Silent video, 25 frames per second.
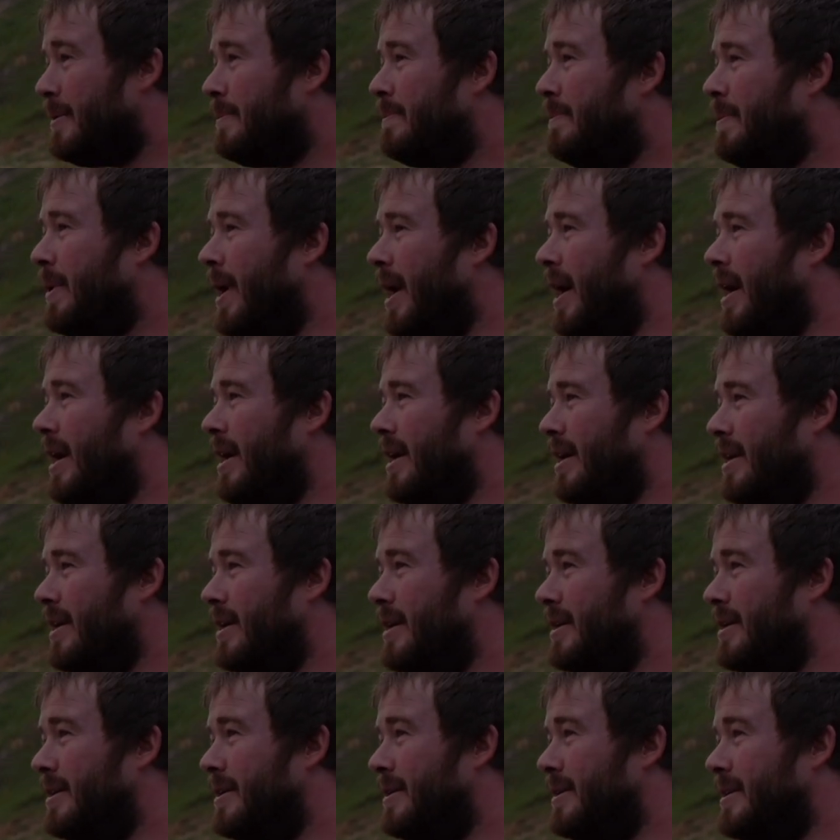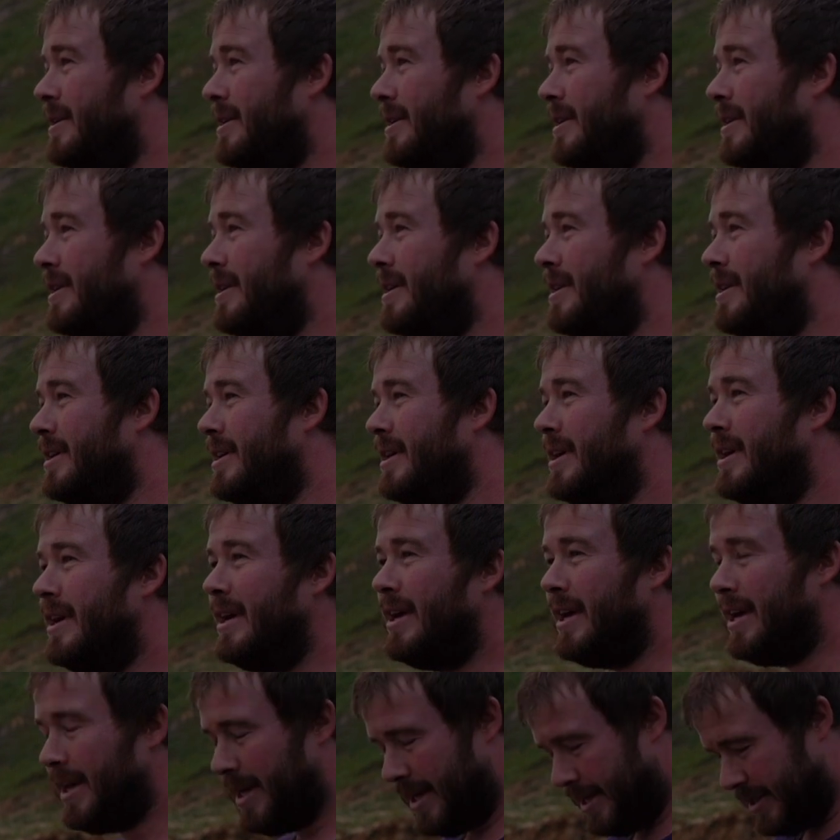But
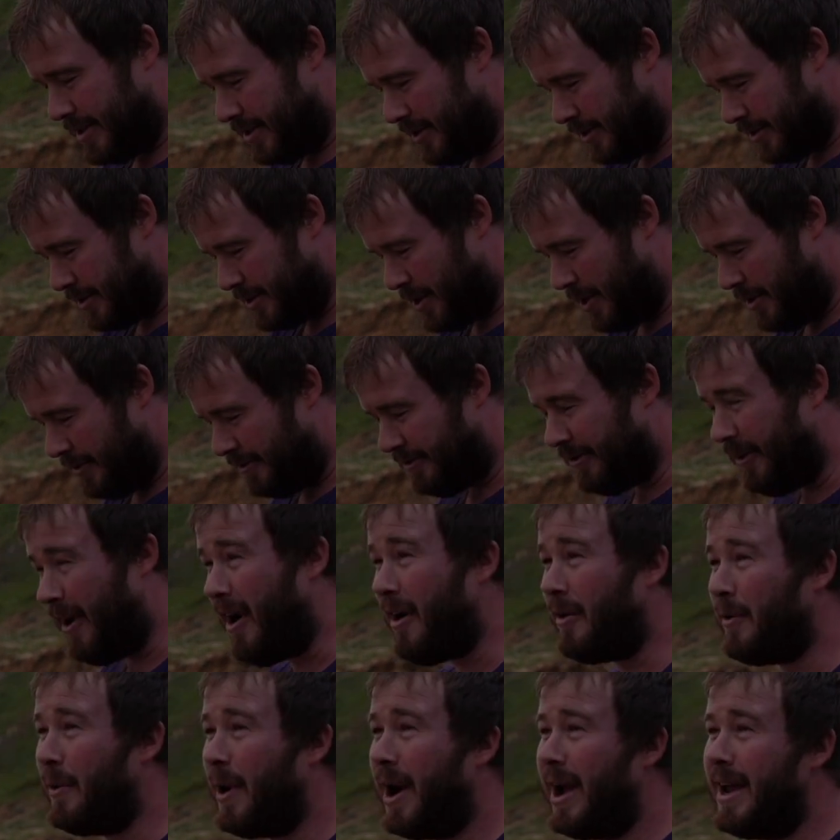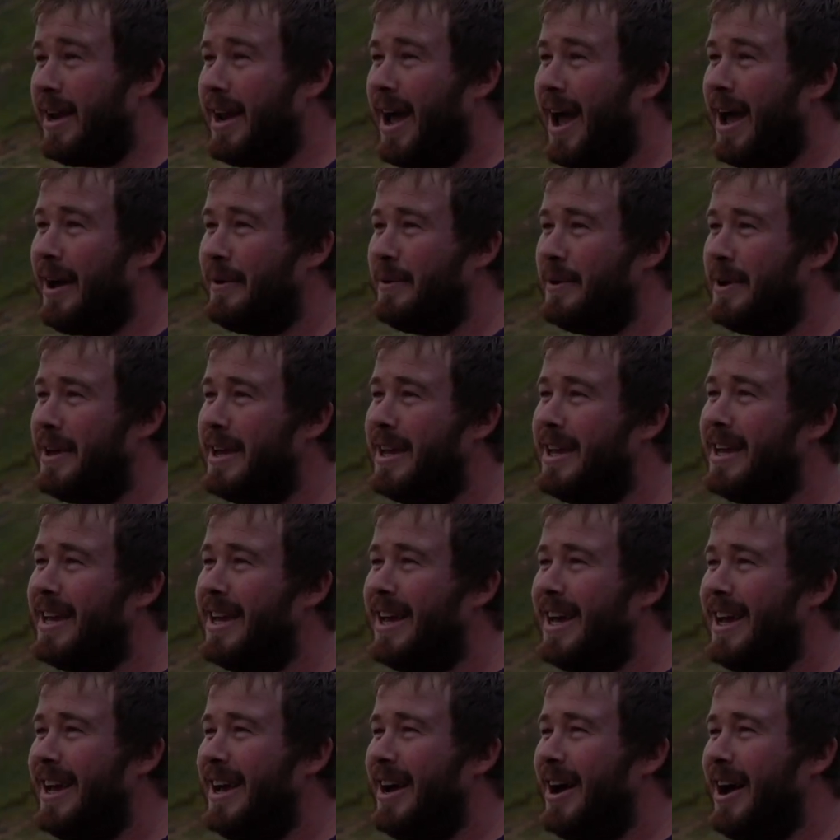he's not too far away now,
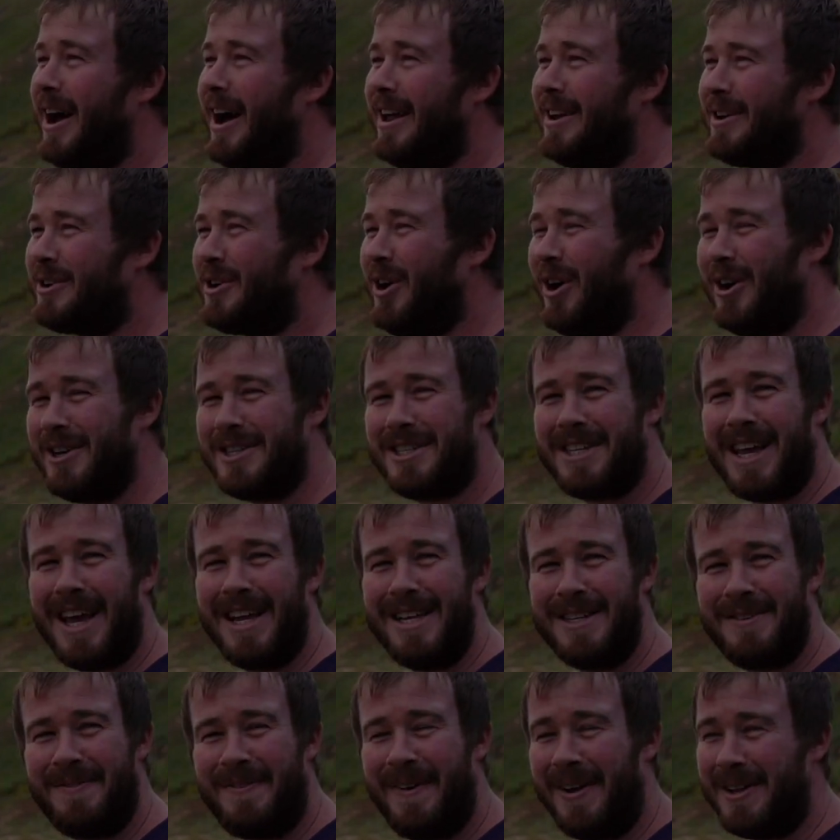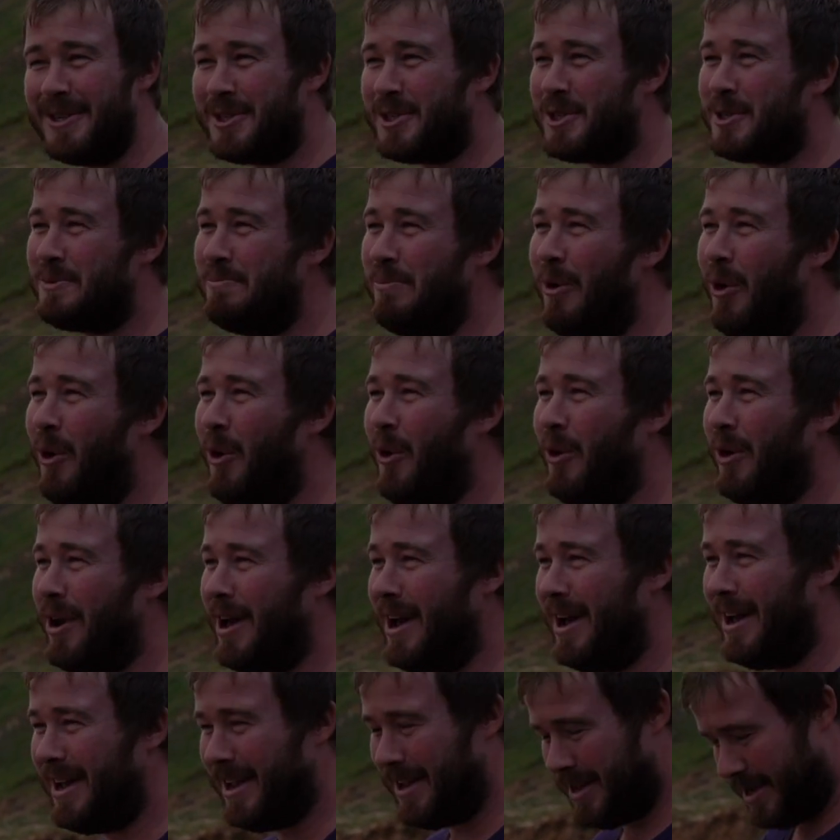and I've got to say he's felt
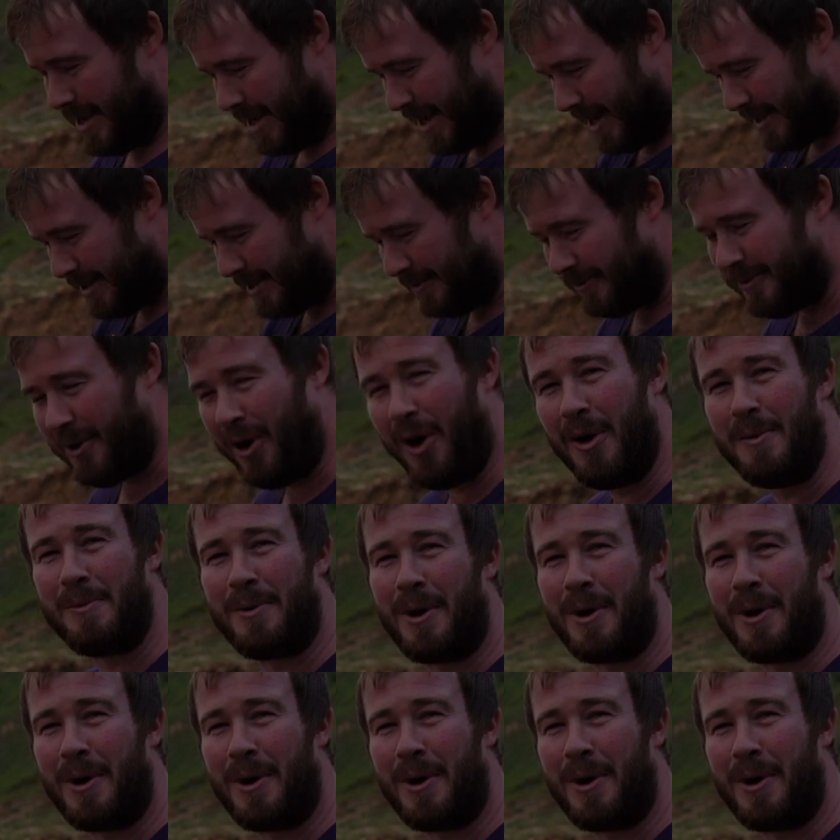smaller as I've got him